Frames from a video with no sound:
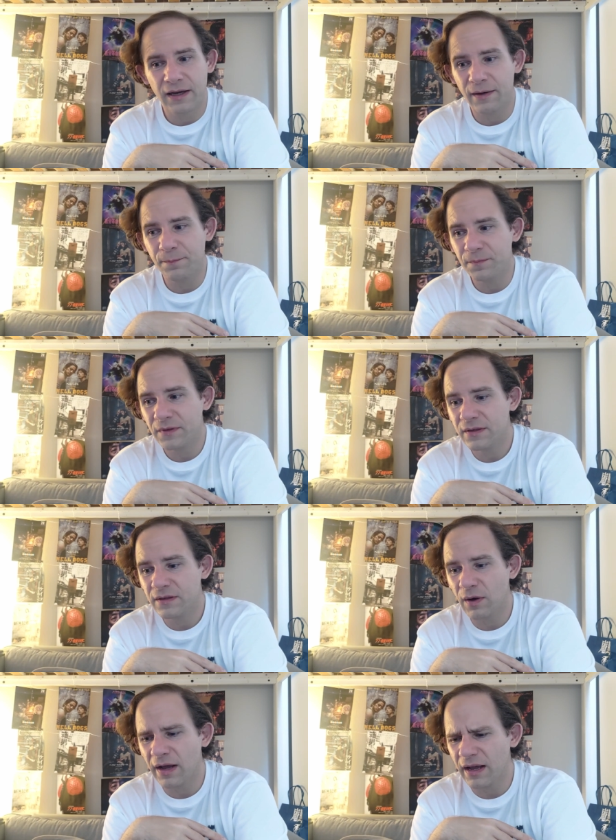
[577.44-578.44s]
Um,
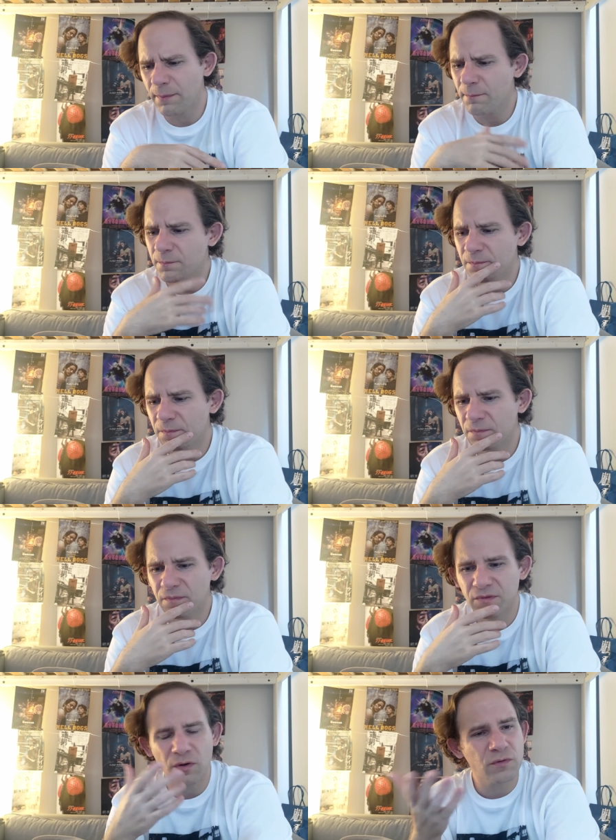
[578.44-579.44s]
so I, I
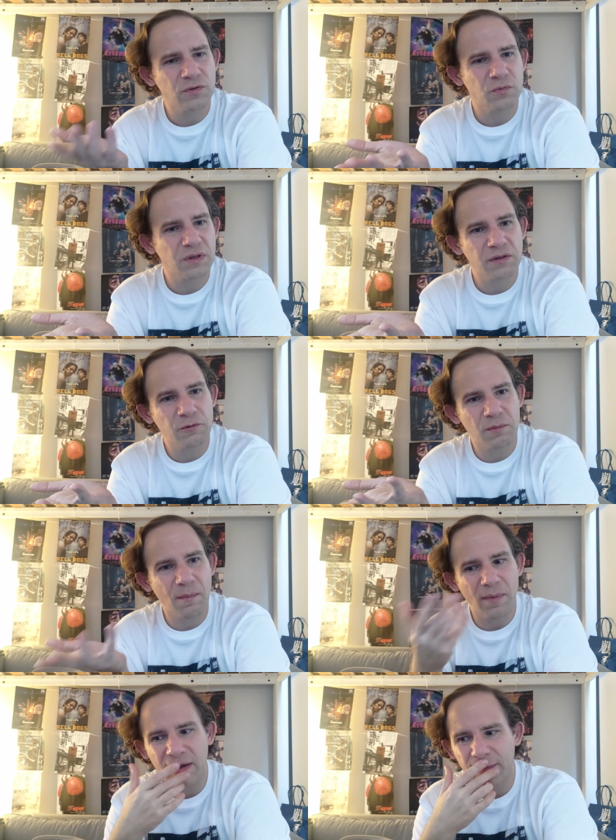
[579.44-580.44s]
don't really
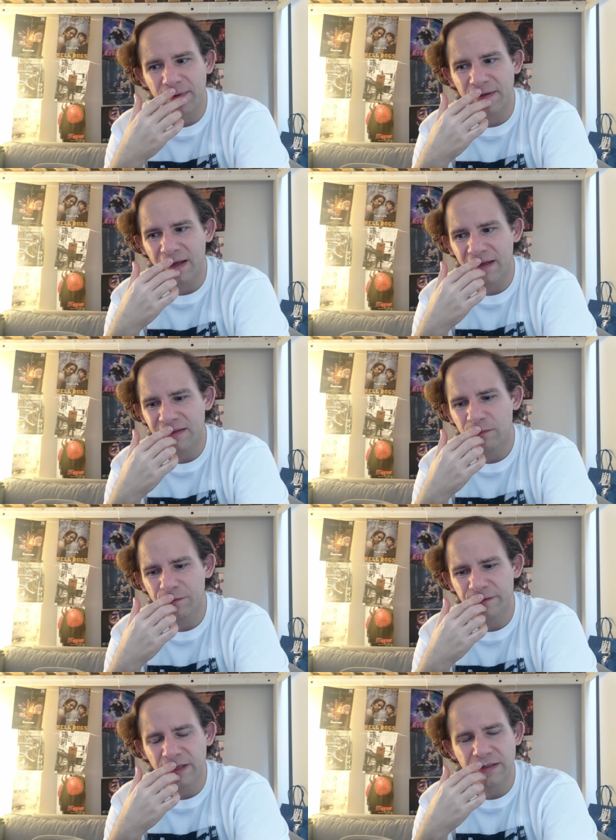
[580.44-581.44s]
remember him in other
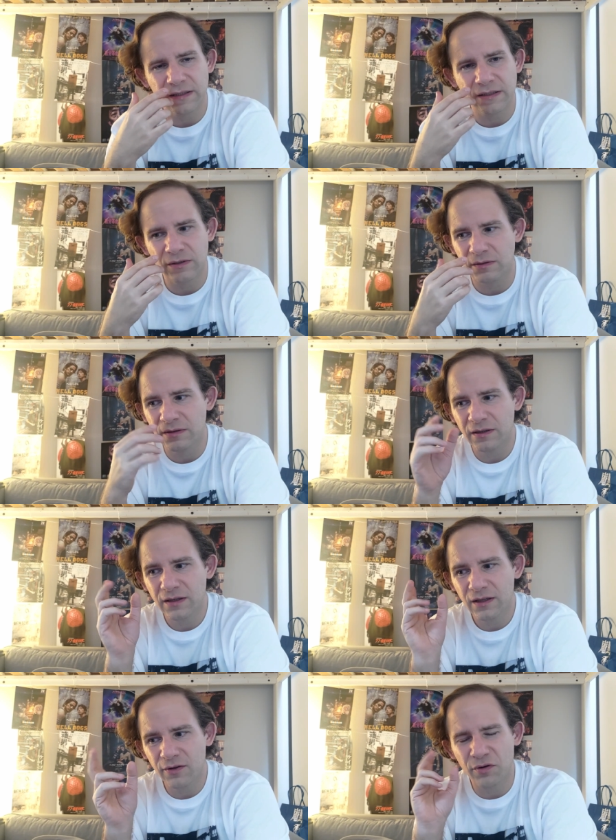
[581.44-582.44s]
movies. I need to
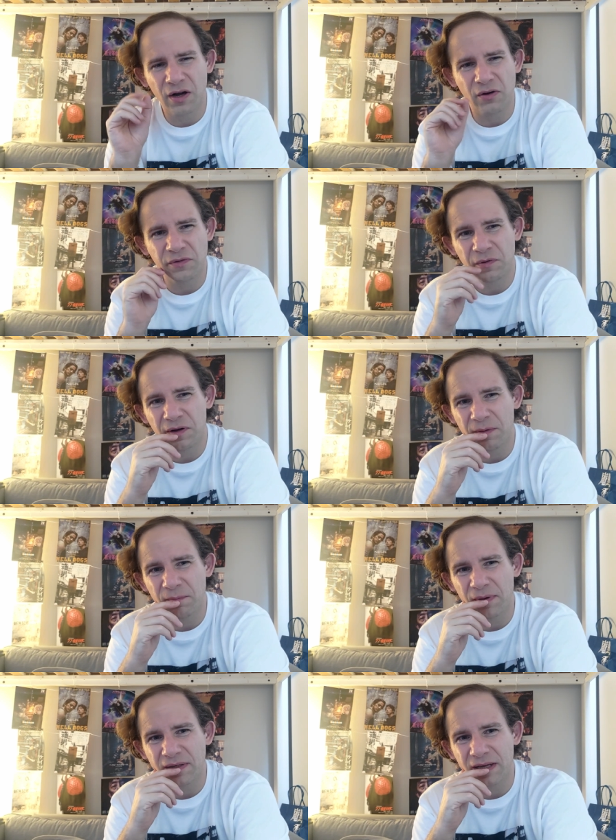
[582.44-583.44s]
look out for
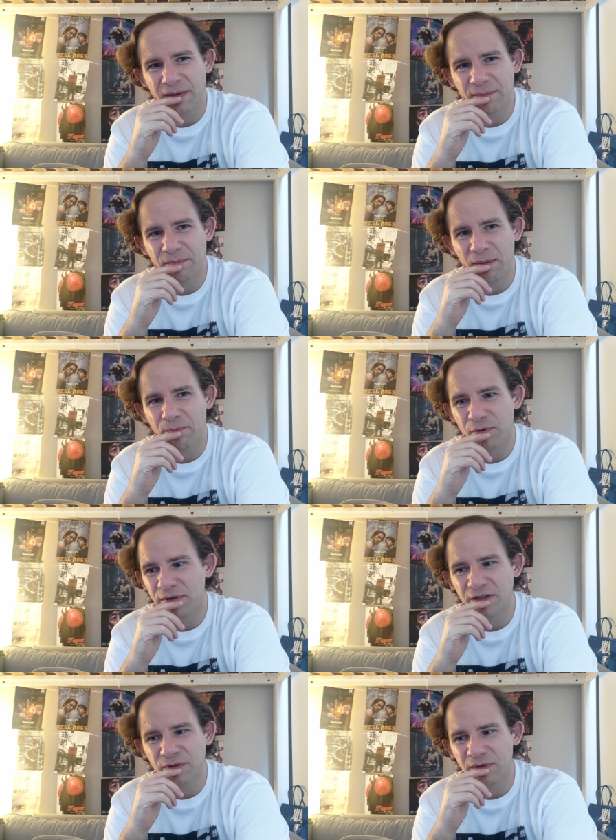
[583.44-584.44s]
him, but I'm I'm
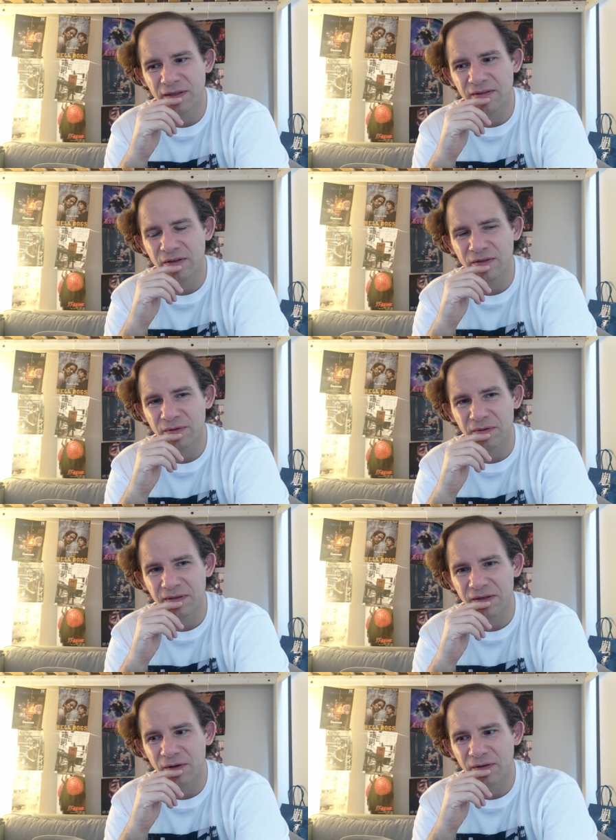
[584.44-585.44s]
pretty sure he's not doing
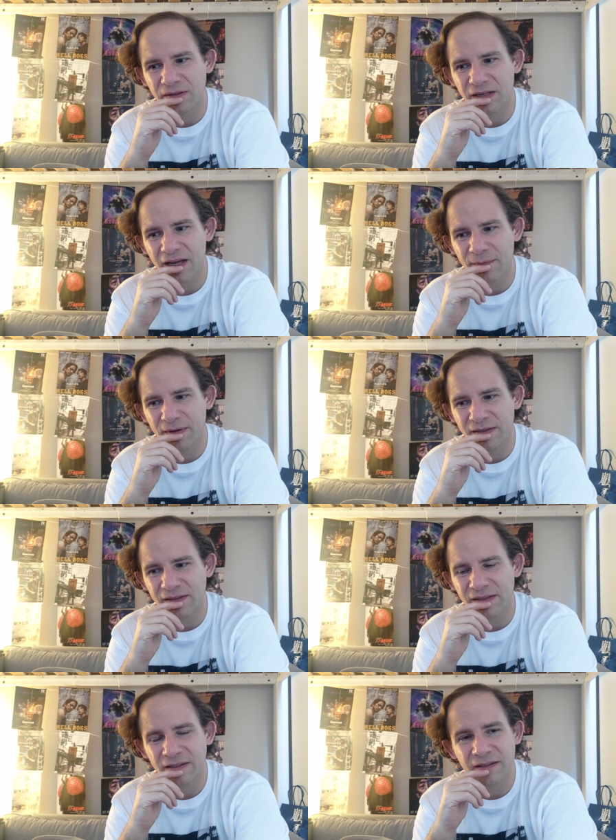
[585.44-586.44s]
that all the time, and
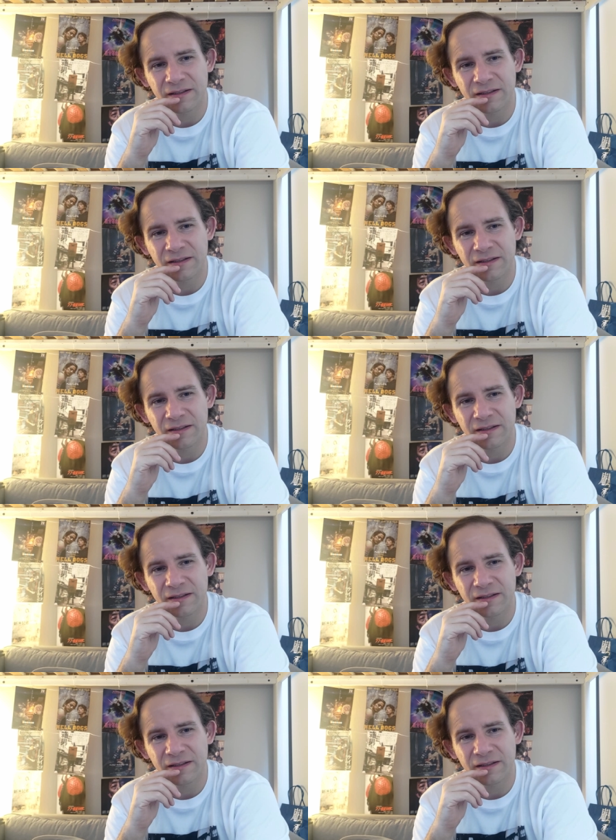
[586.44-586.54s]
uh,